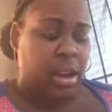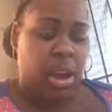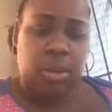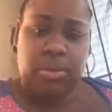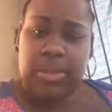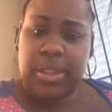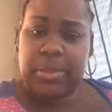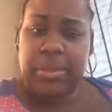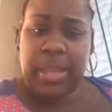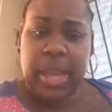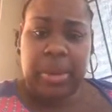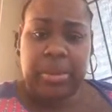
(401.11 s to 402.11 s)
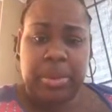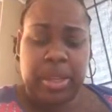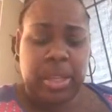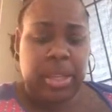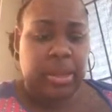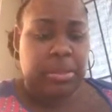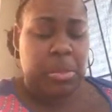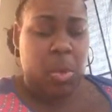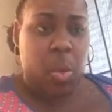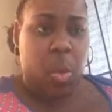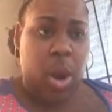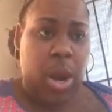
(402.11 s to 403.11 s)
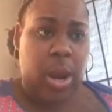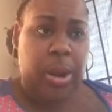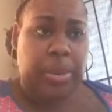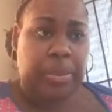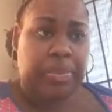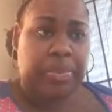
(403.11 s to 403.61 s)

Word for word: Hopefully, be able to get more